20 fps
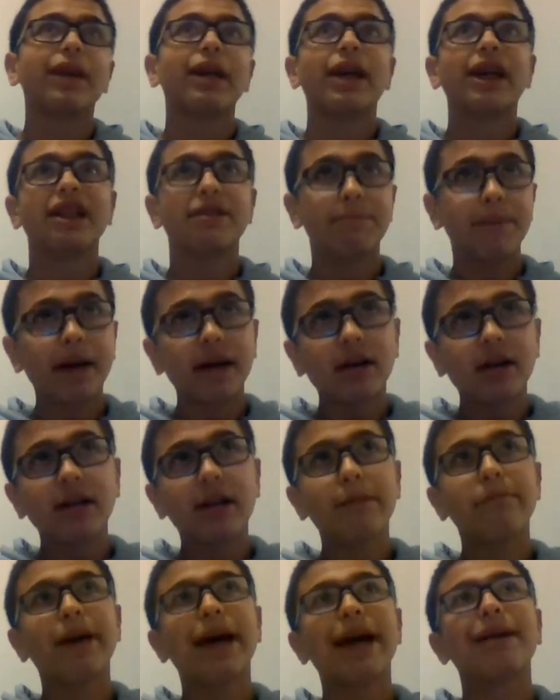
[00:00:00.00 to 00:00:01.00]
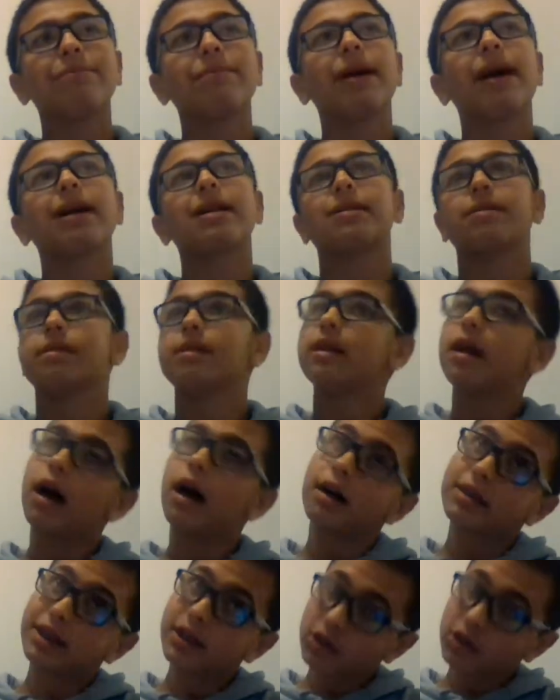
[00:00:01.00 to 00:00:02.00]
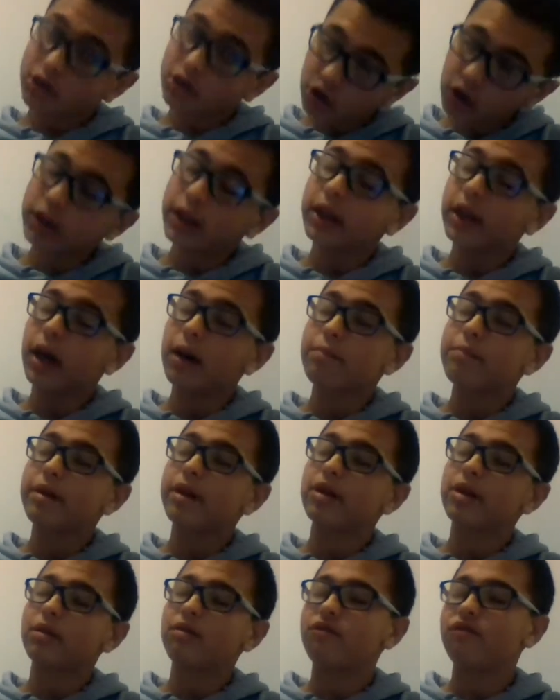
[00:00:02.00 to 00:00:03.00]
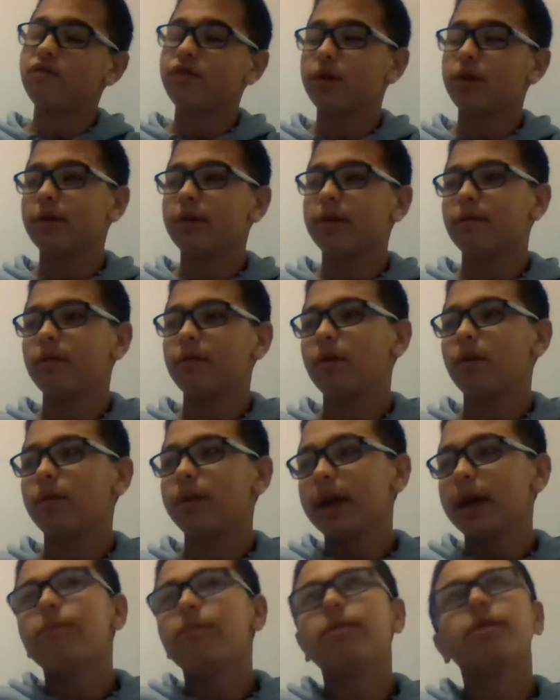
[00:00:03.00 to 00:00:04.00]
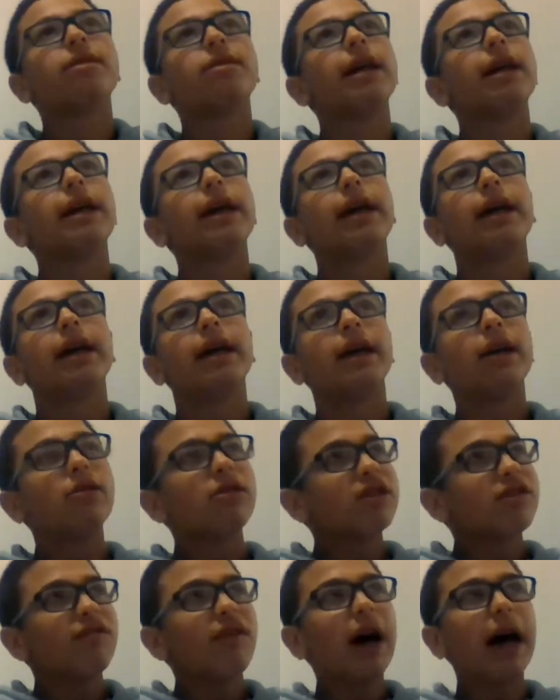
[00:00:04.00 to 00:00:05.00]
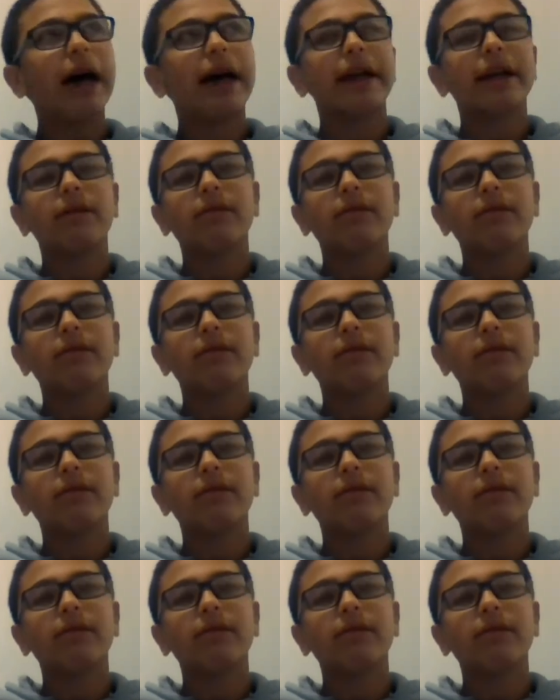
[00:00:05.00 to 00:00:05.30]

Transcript: It's better than Mad Max, not certainly not better than Fury Road. It was, it's fine.